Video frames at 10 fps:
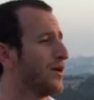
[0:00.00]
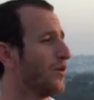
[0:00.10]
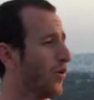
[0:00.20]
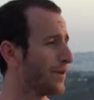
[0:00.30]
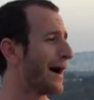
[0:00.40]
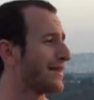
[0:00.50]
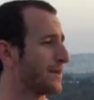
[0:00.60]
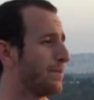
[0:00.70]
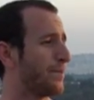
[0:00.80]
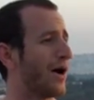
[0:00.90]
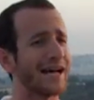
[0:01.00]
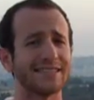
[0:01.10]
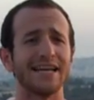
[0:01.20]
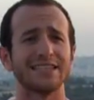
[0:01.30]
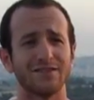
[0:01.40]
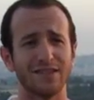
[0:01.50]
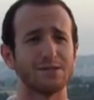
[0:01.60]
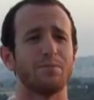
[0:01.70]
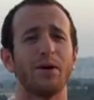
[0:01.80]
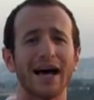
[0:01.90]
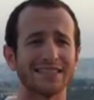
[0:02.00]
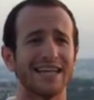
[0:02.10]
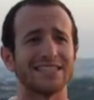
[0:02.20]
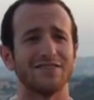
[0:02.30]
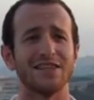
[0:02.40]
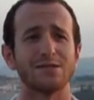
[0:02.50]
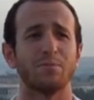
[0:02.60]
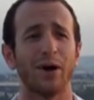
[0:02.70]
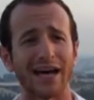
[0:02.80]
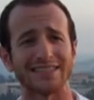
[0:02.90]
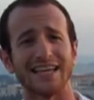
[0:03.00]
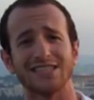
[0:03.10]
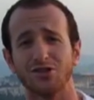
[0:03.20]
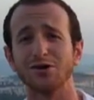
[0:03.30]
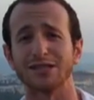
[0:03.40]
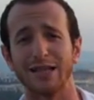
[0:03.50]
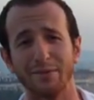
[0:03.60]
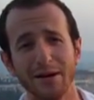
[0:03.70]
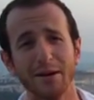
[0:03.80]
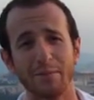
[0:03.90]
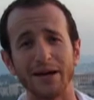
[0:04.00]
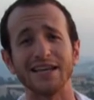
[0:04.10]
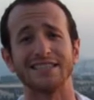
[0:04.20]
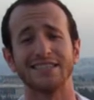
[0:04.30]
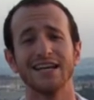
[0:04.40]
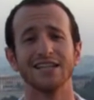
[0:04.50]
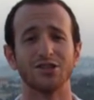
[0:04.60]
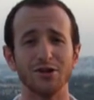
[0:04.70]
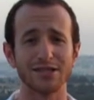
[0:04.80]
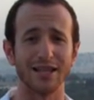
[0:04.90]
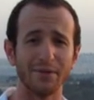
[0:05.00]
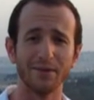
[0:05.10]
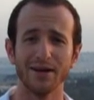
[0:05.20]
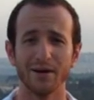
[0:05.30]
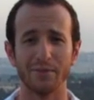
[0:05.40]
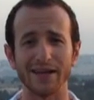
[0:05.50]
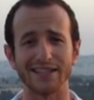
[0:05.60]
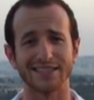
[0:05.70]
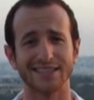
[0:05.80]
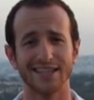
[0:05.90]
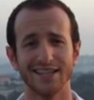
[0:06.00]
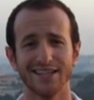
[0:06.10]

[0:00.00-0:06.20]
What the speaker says: what about the process of this process? Jerusalem, peace. Jerusalem, peace.